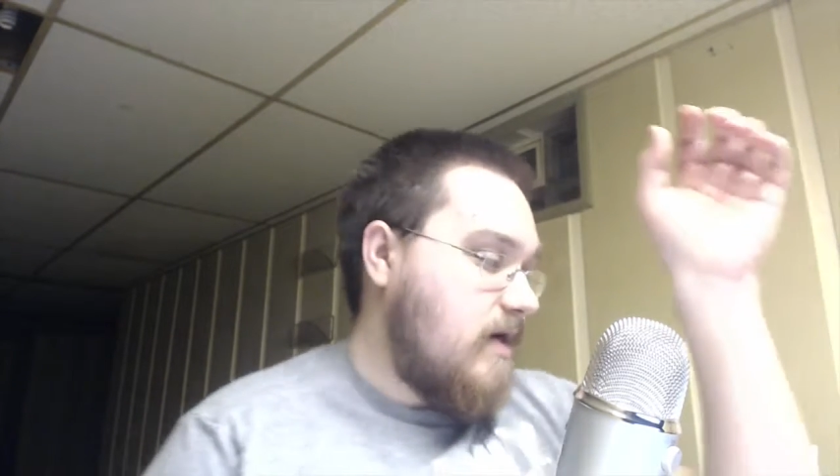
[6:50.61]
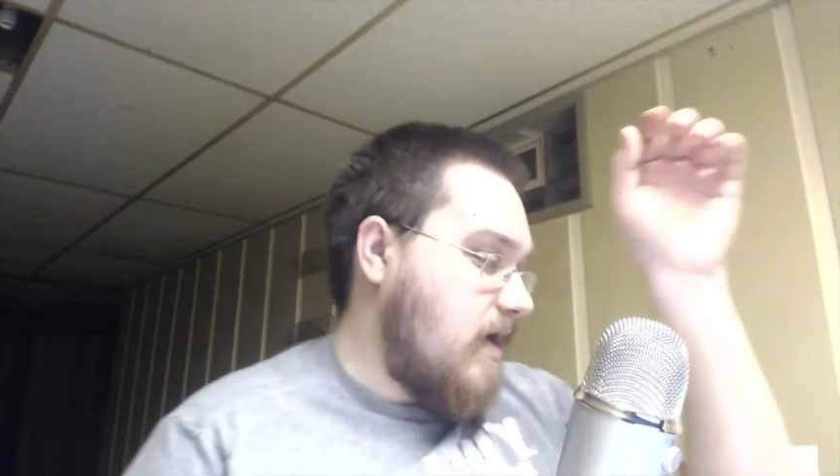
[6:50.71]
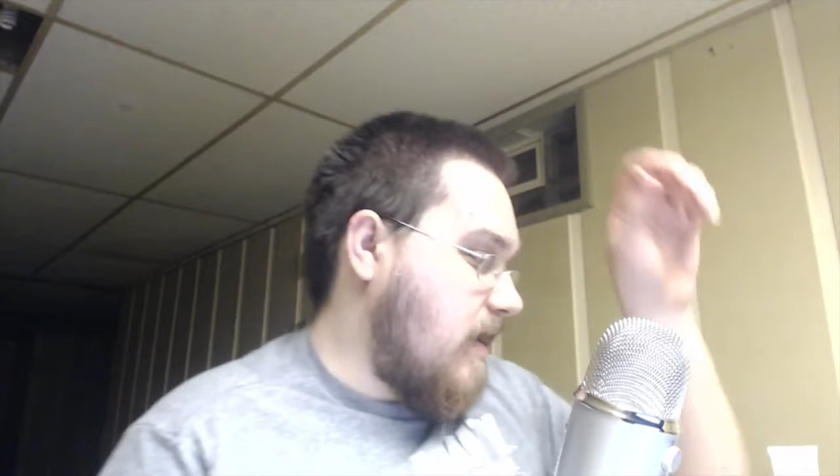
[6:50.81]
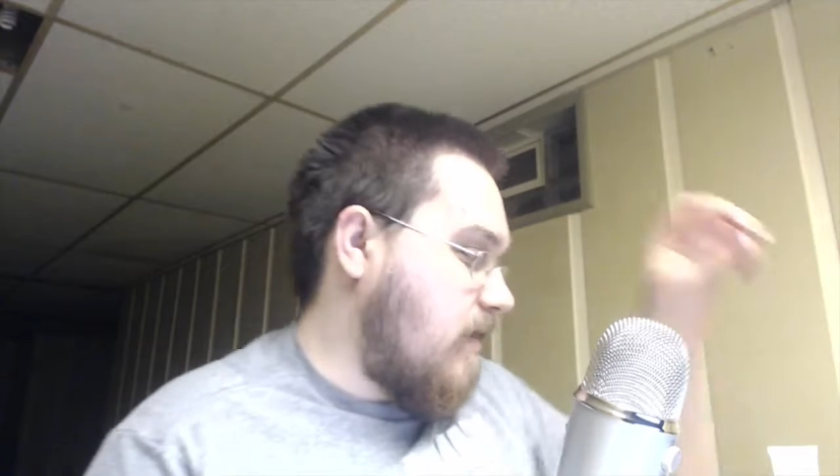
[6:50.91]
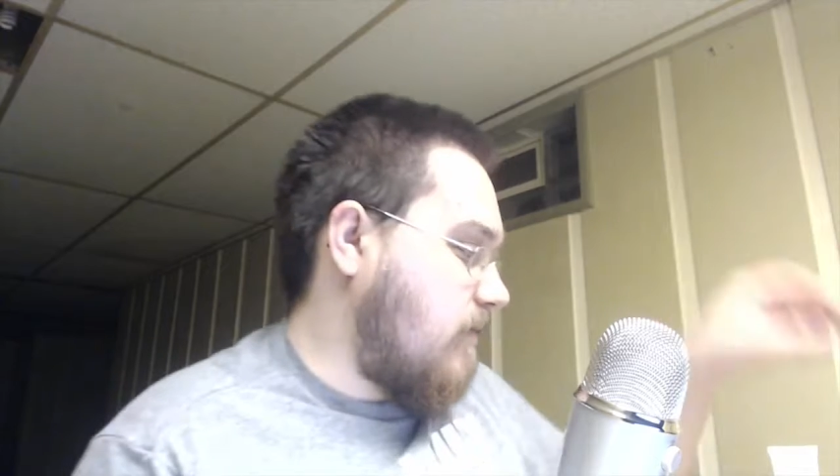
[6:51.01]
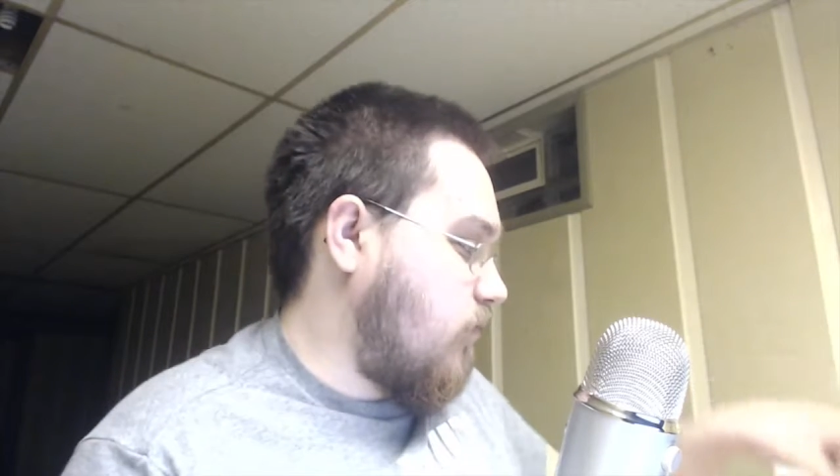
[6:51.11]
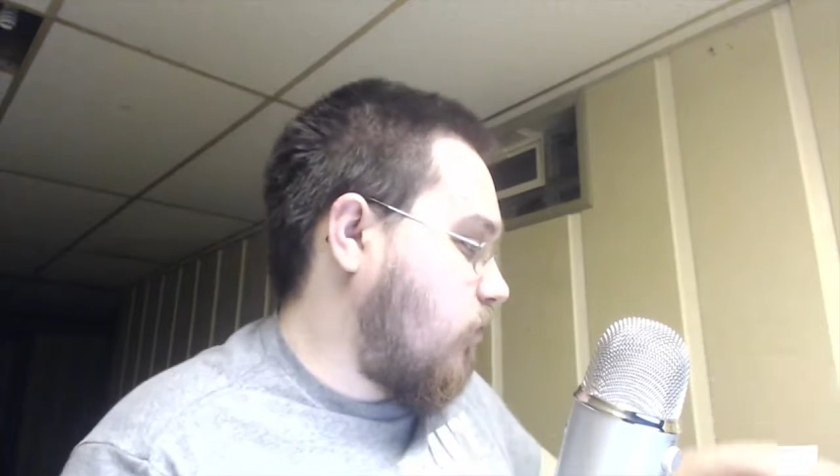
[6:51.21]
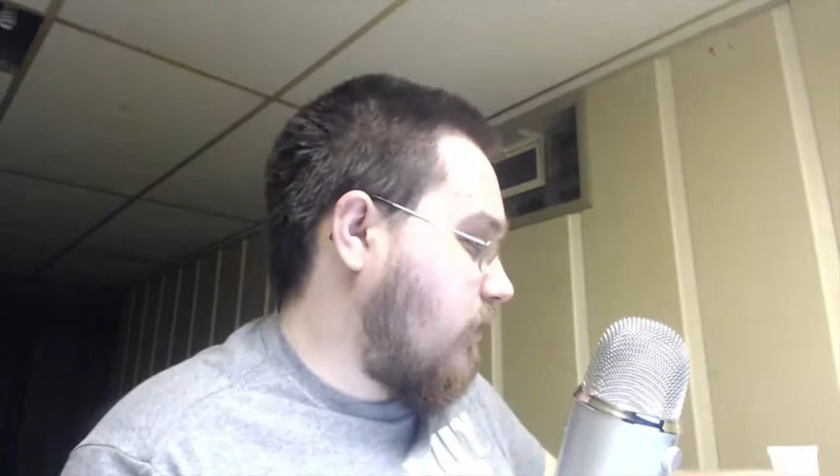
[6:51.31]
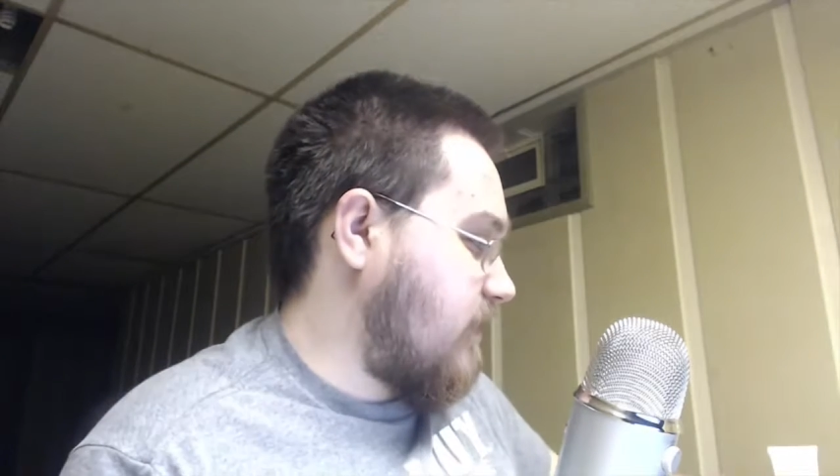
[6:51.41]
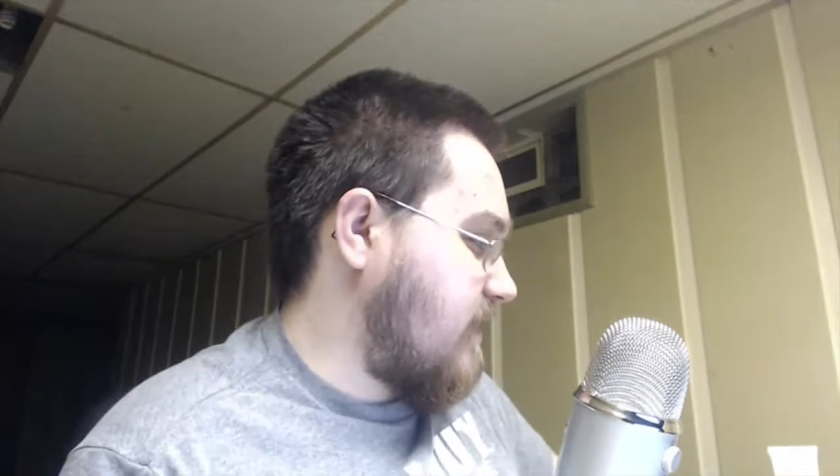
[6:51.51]

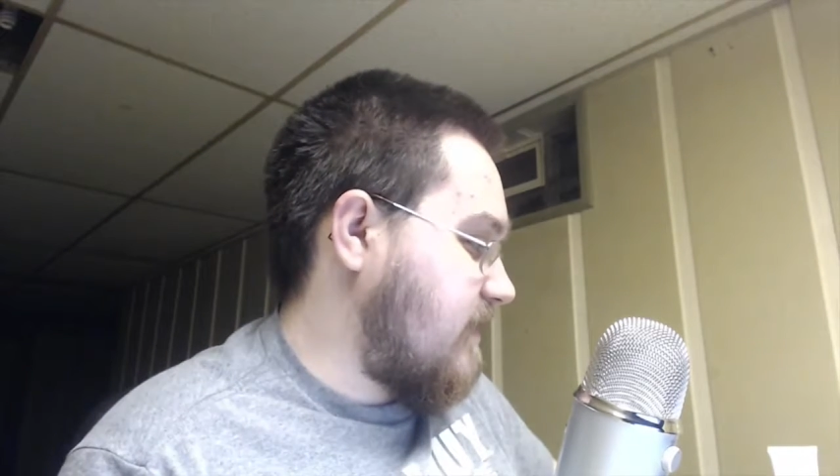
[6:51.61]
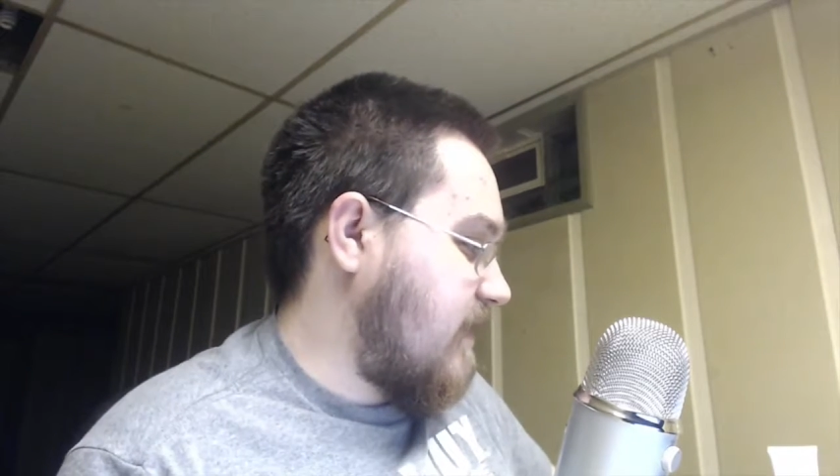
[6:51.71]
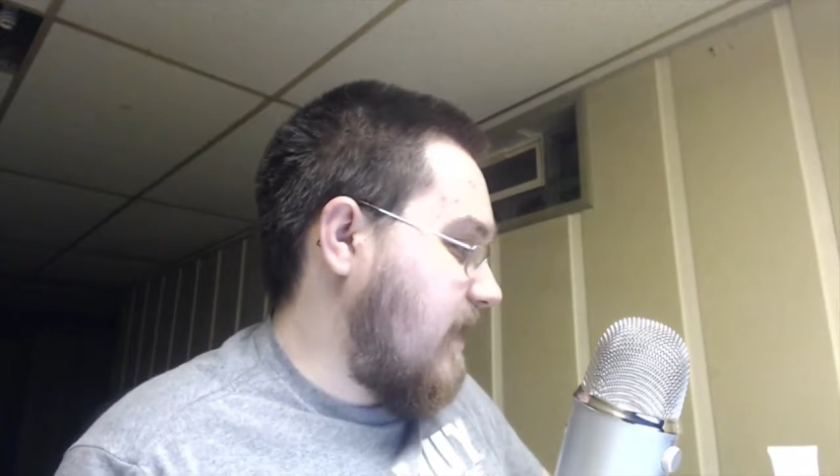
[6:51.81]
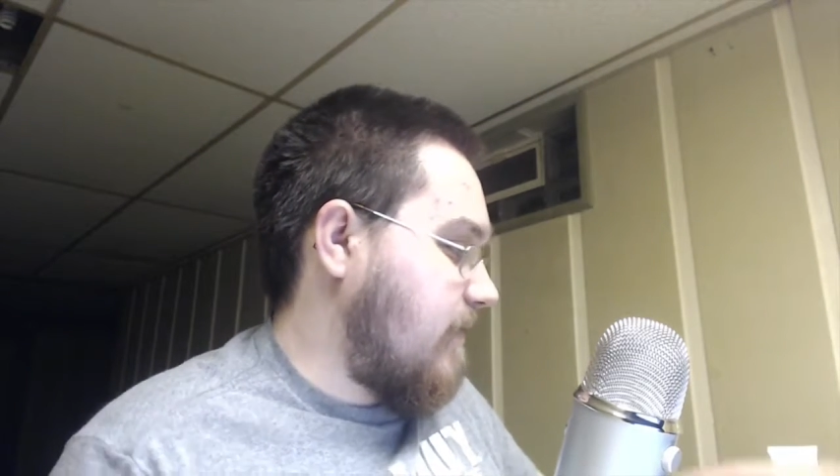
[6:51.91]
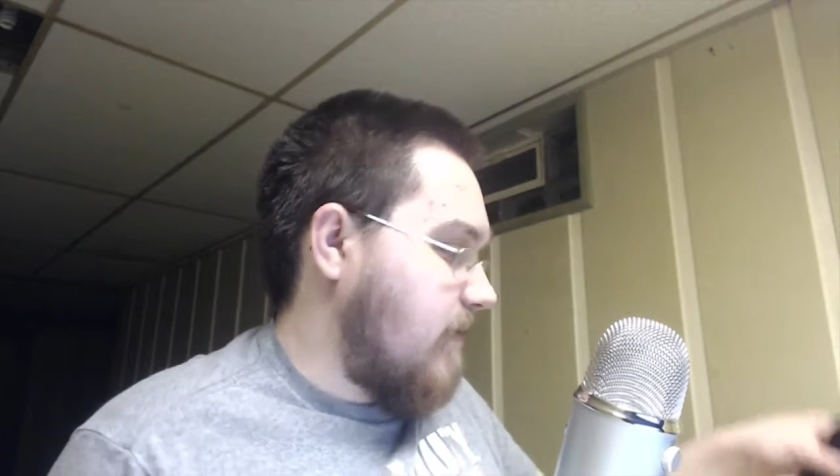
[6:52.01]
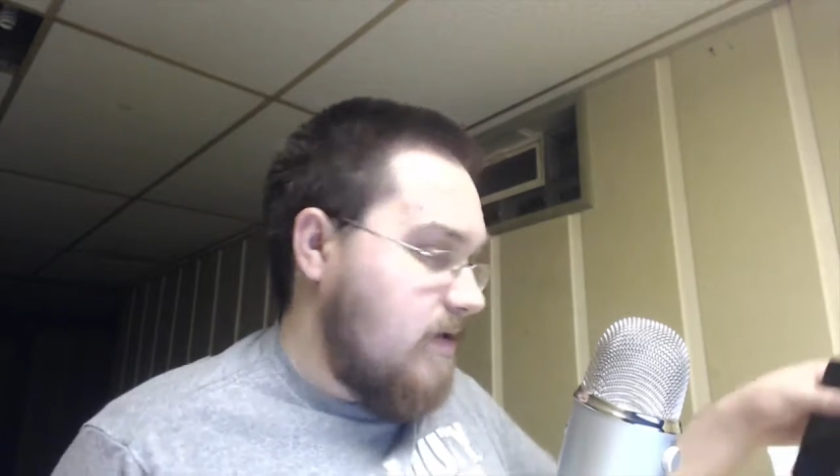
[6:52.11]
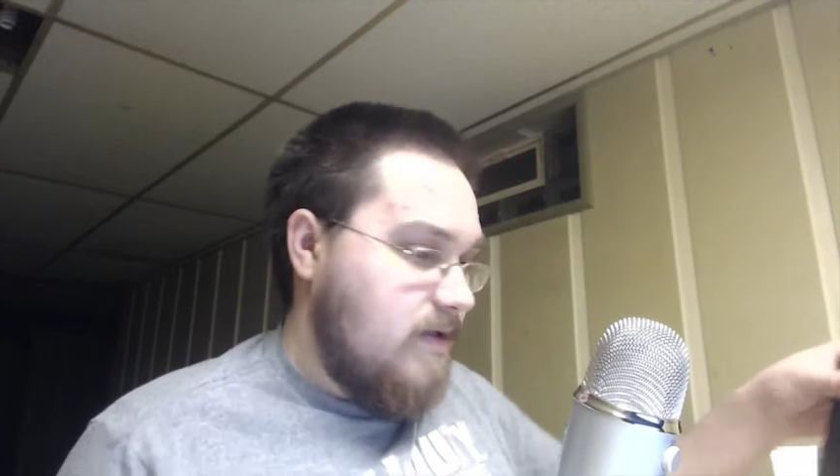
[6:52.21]
What was his name?